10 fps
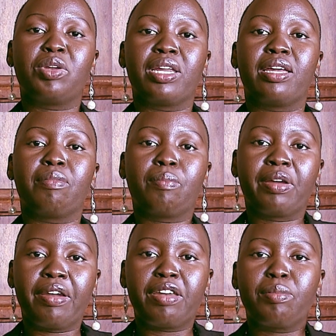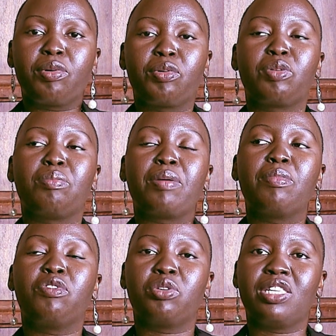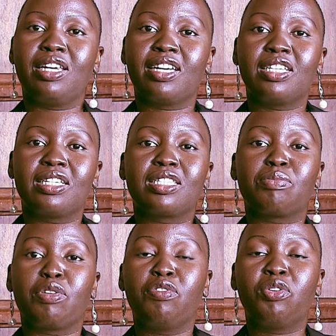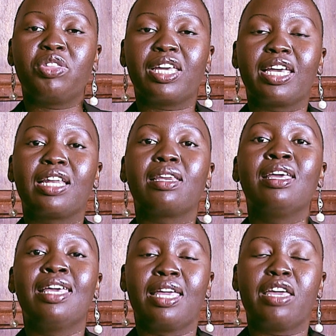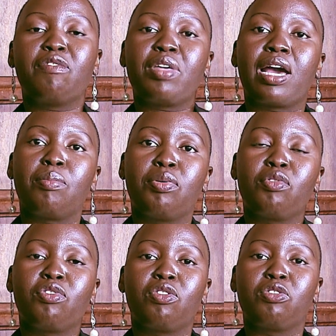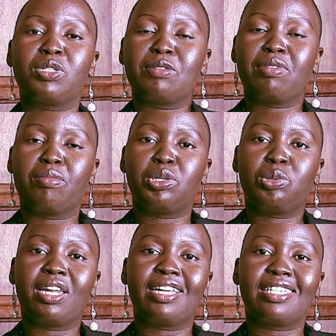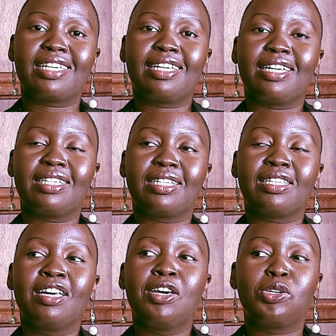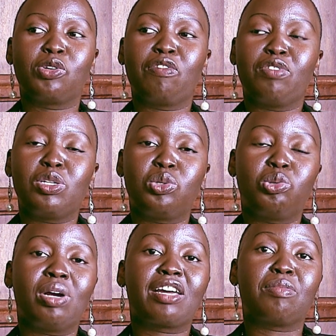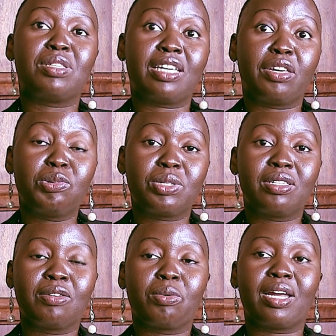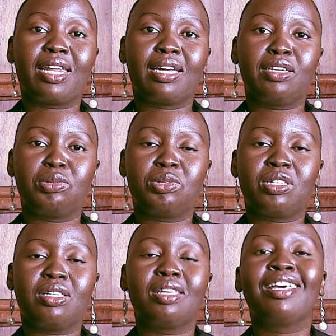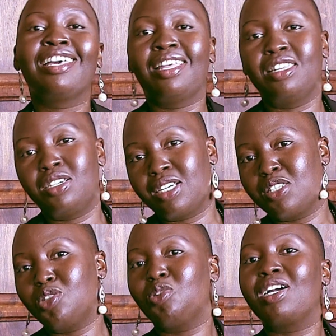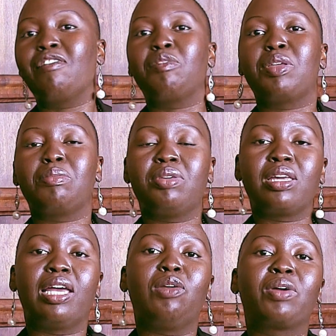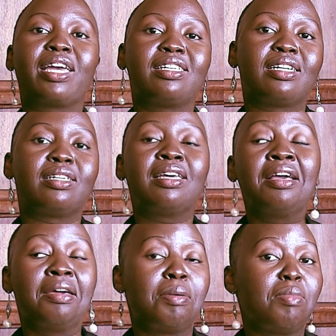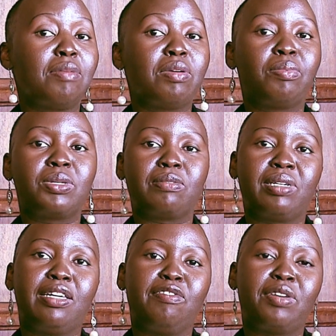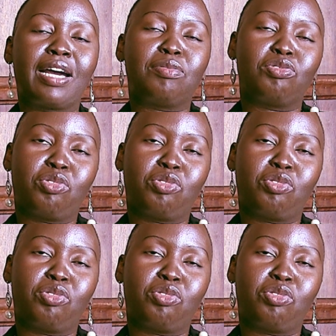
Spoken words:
on a credible roadmap for the elections before they can give their approval for Zimbabwe to undertake elections. So if these two arguments are used, we are likely to see the transitional government being elongated, maybe possibly living up to